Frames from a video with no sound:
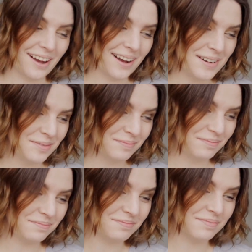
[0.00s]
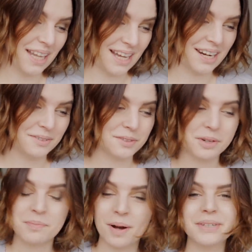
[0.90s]
And I was
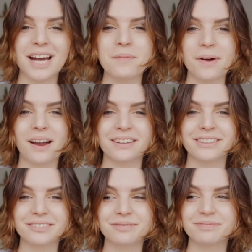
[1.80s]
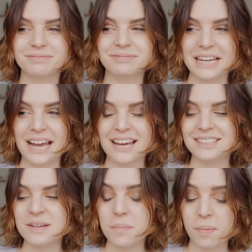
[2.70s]
really bummed out about it
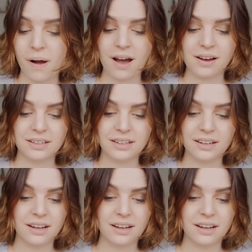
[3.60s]
again, but